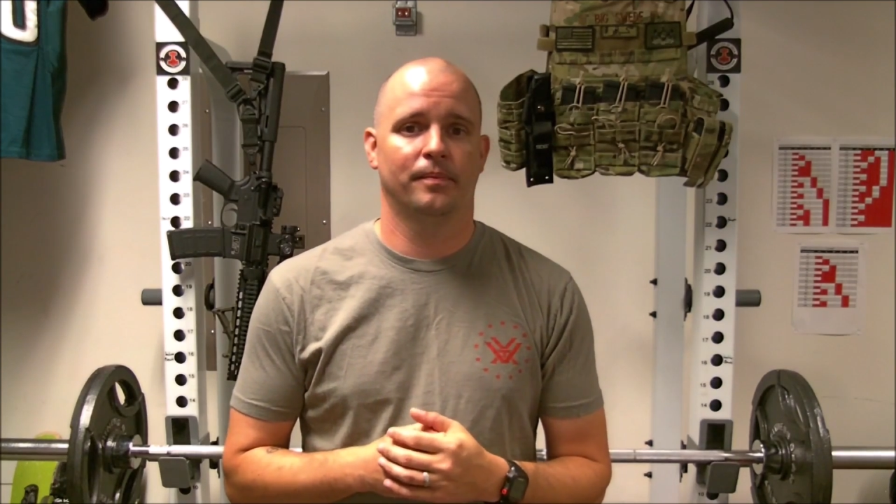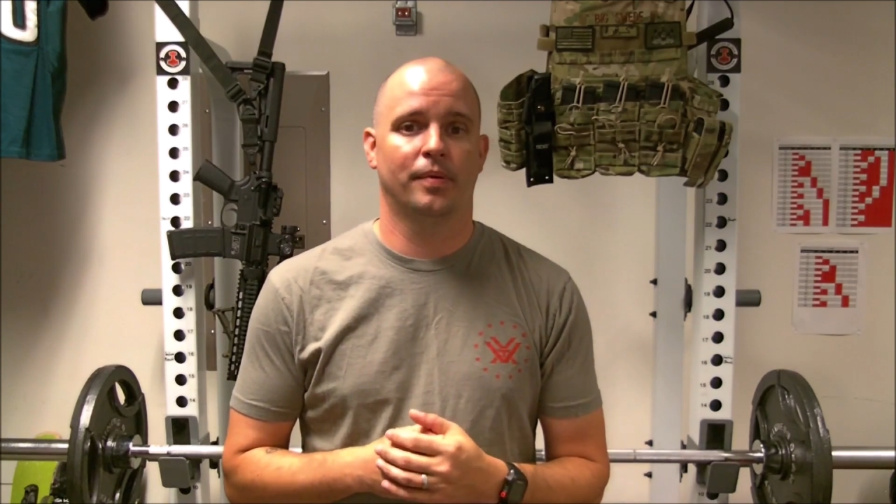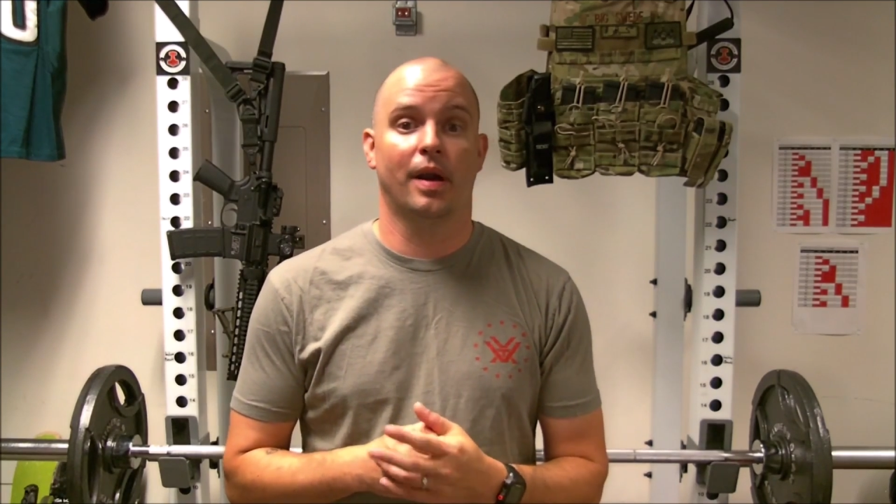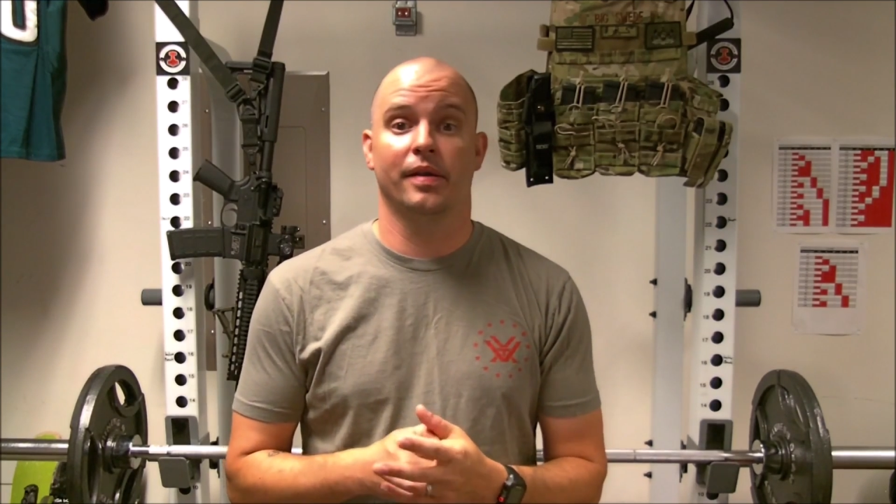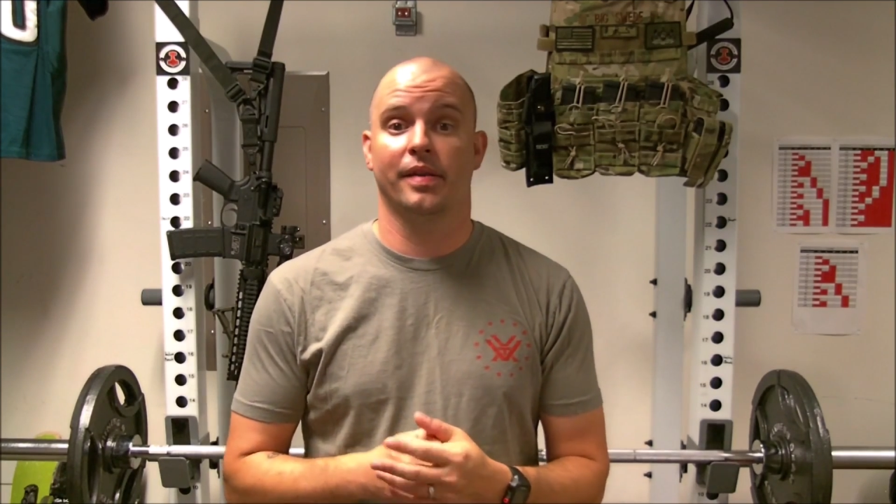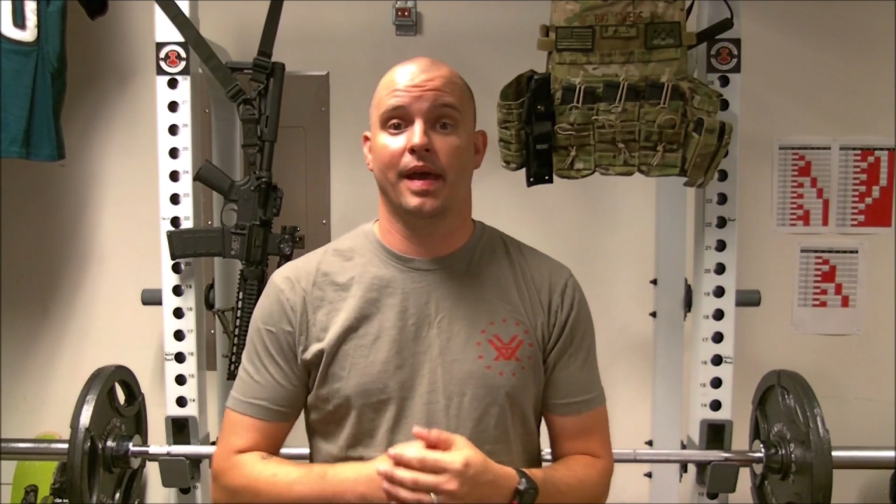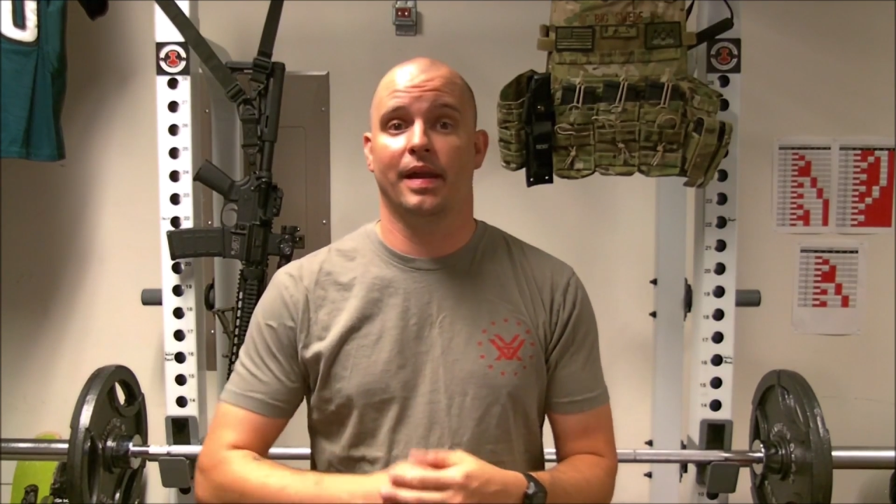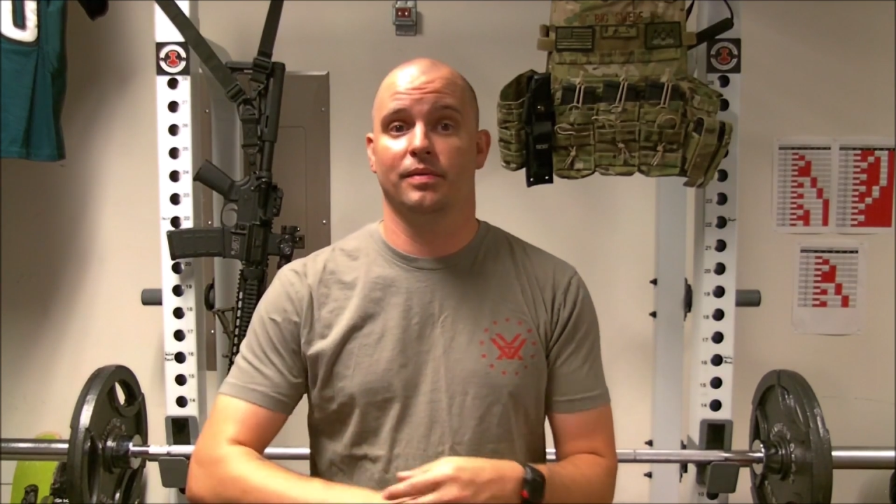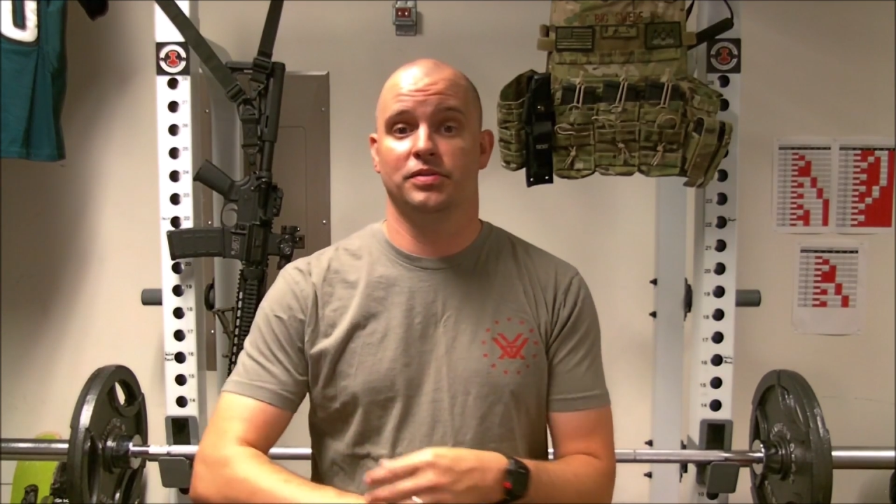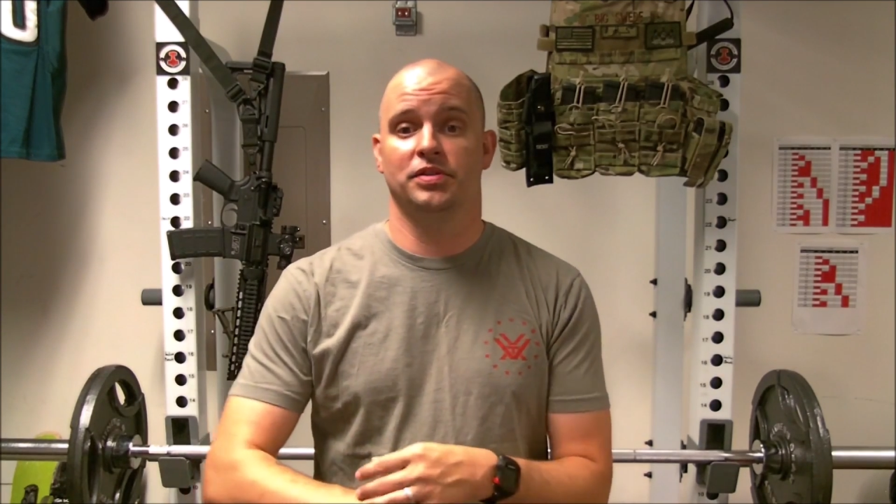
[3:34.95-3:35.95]
Prior to
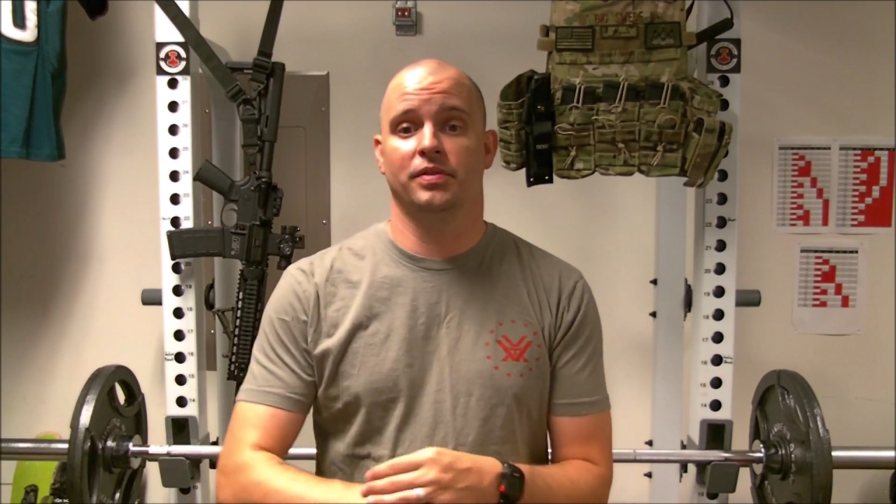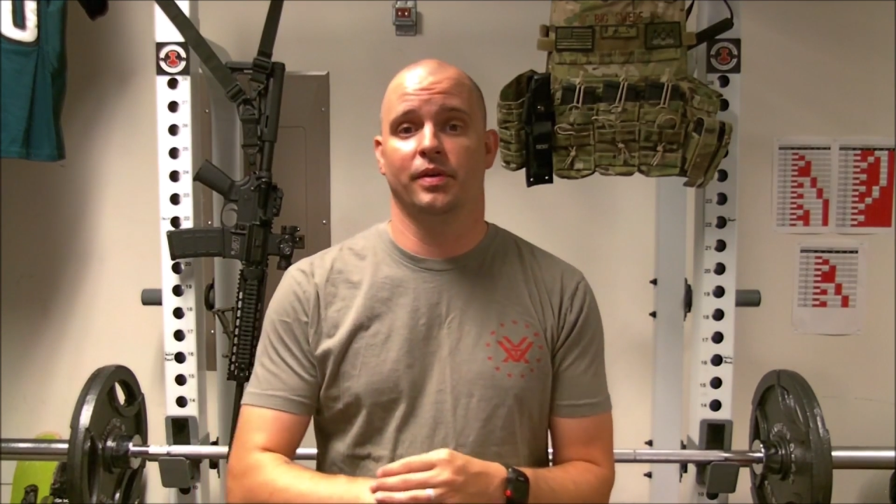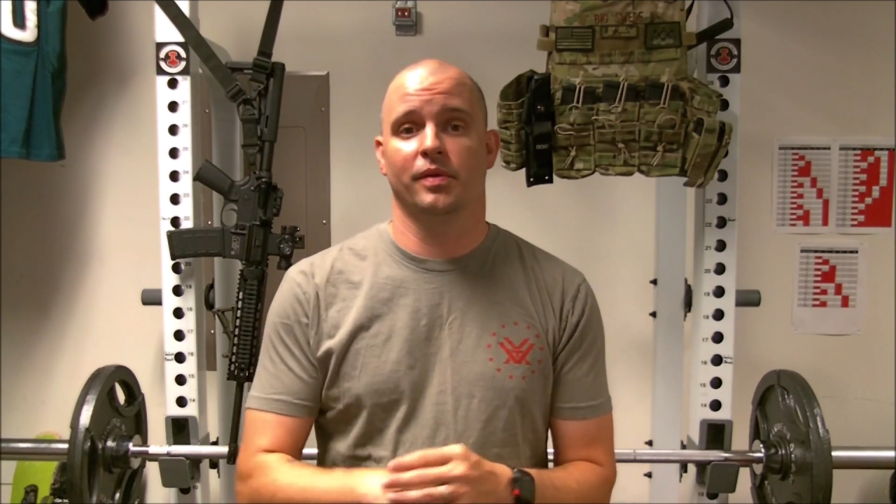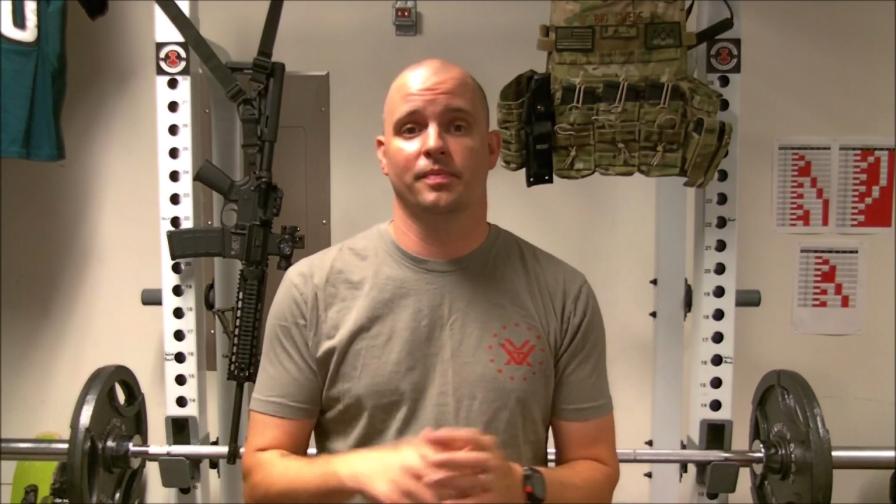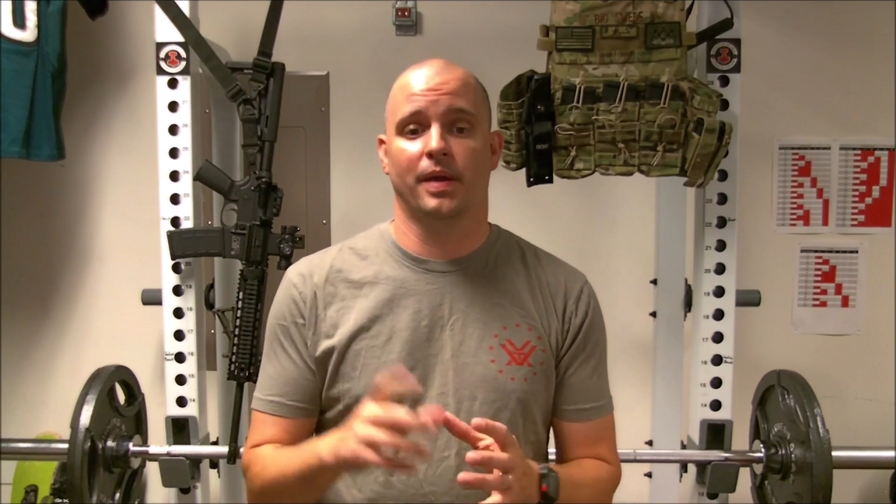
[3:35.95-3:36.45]
that, I was doing it with